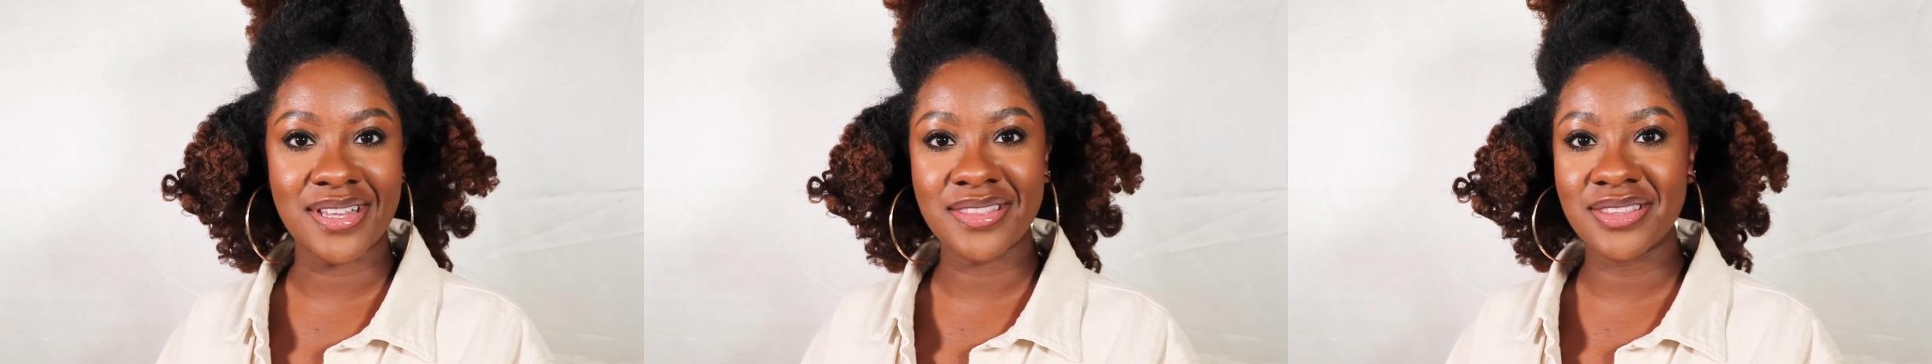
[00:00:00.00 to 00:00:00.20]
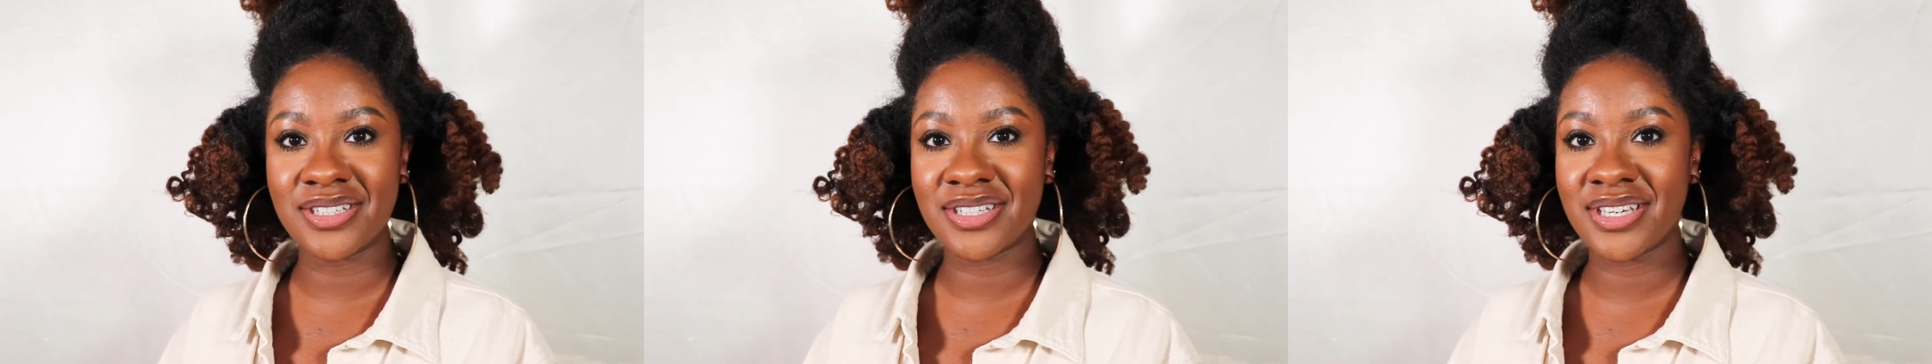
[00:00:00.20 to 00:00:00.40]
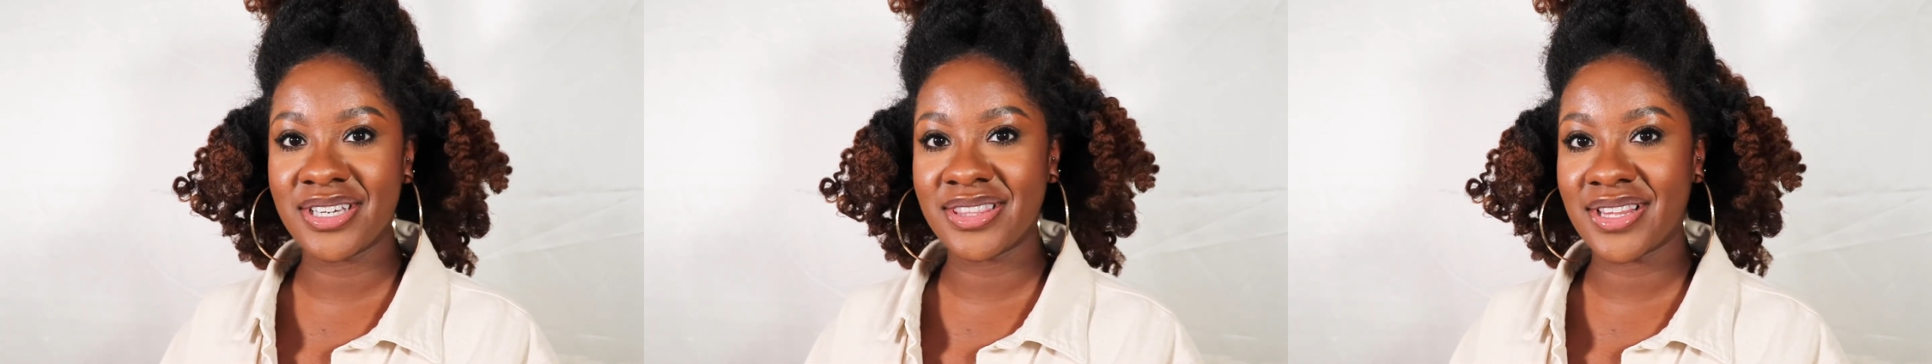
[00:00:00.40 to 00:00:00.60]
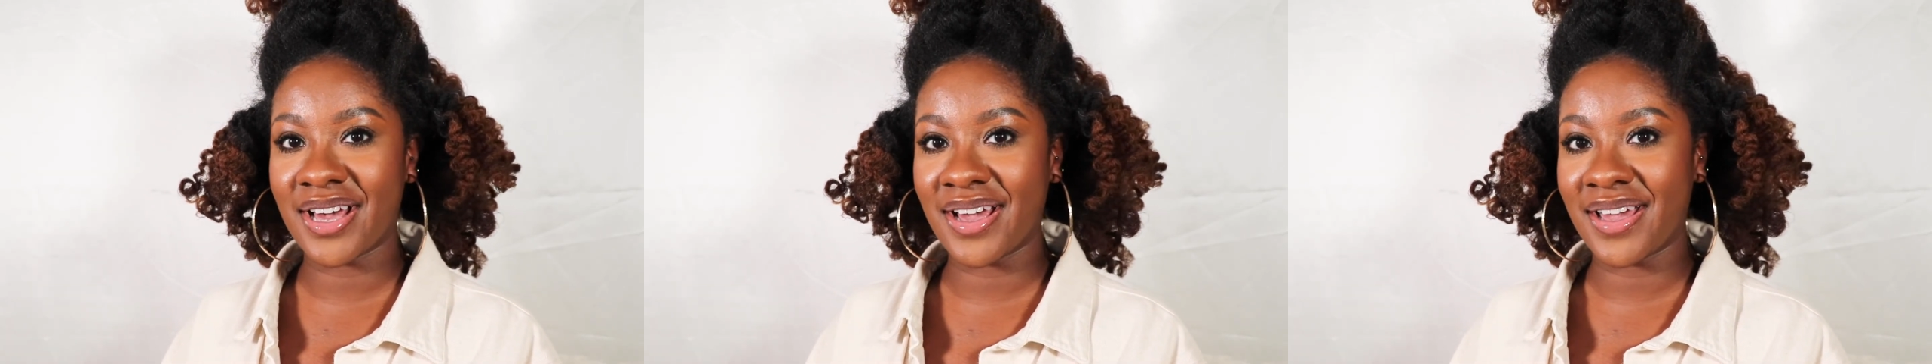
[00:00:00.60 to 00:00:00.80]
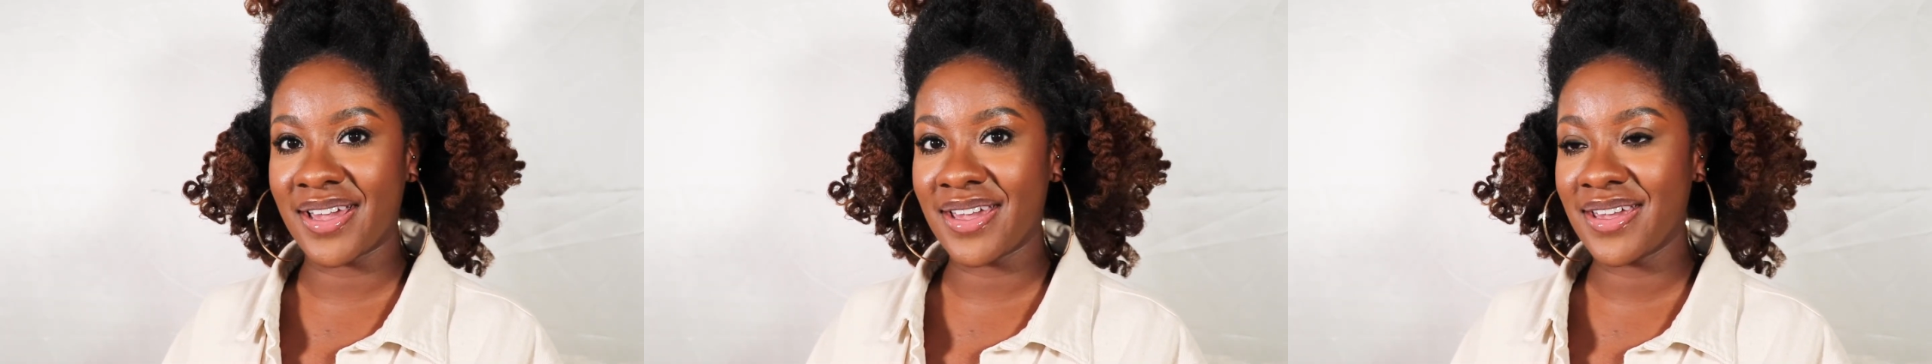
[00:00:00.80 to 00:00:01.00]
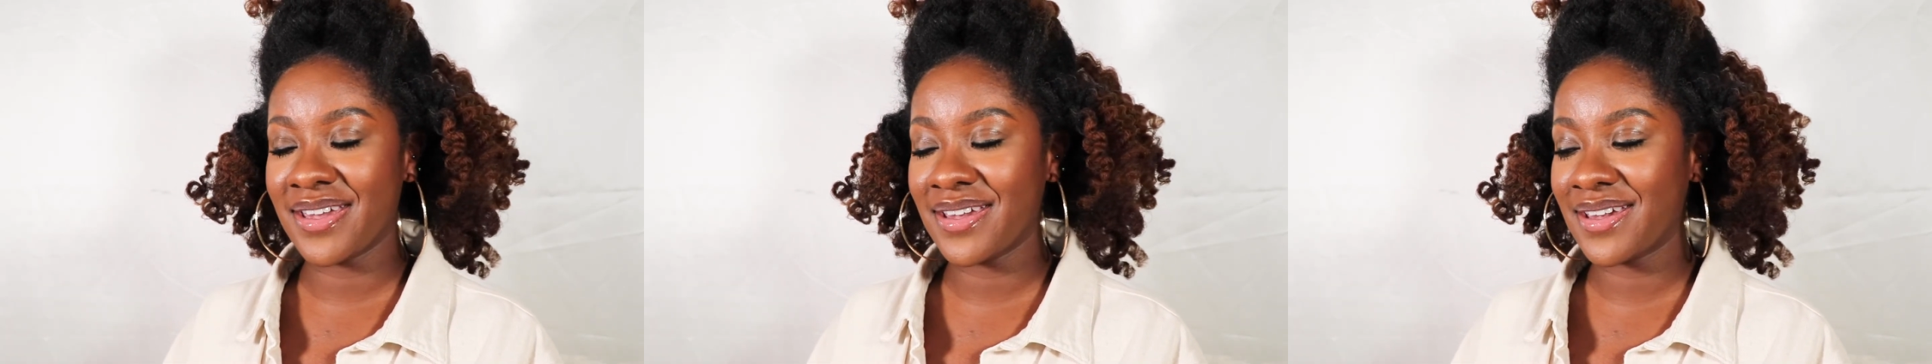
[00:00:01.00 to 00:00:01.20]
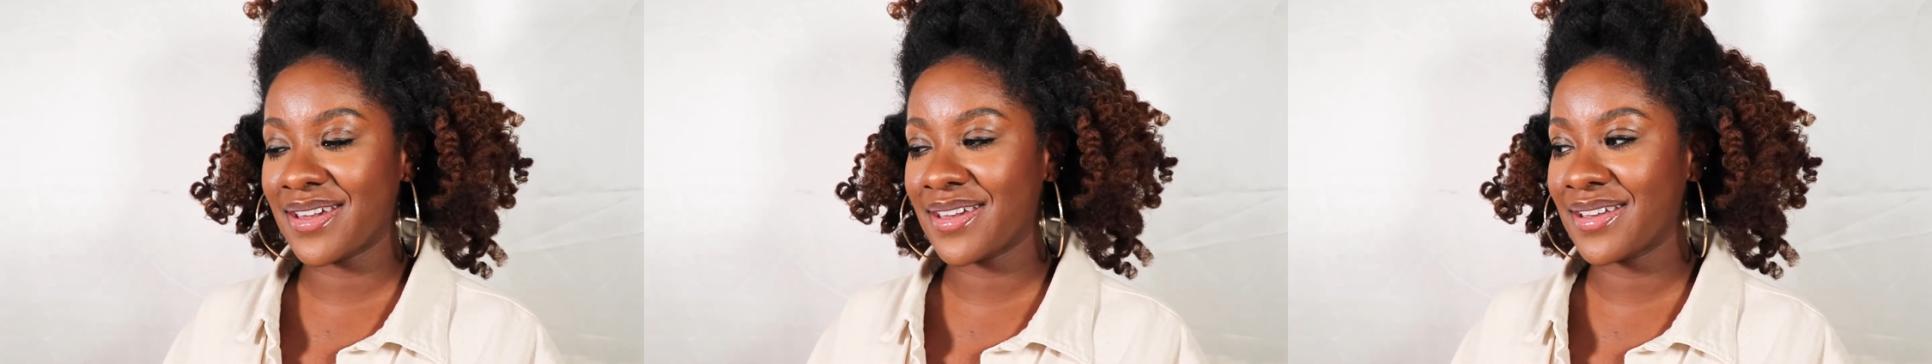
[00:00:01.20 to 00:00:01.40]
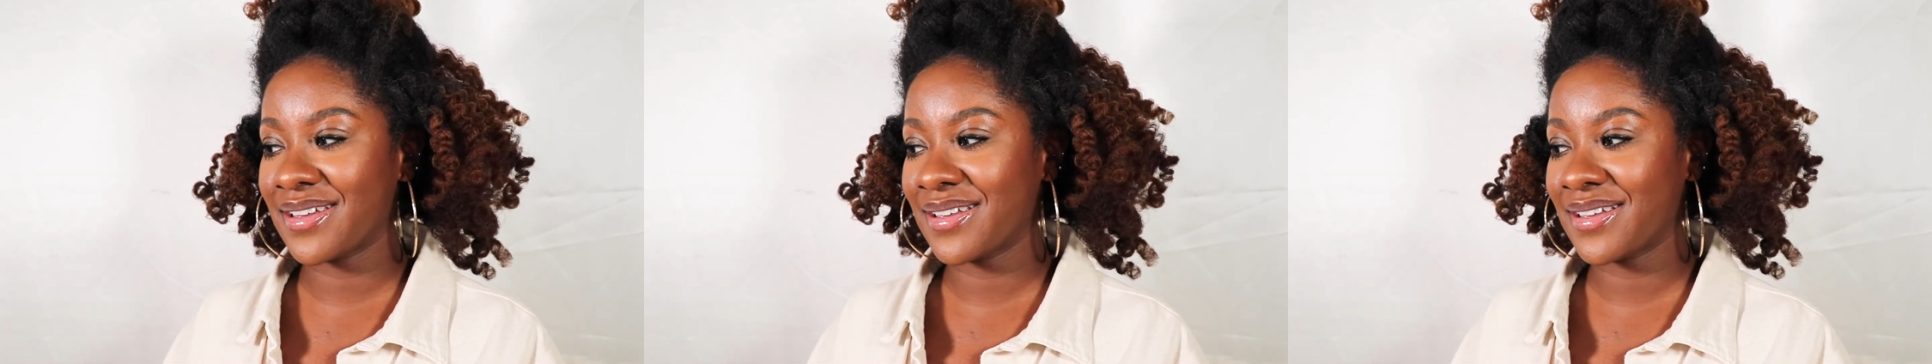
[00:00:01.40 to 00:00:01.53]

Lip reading: looking like.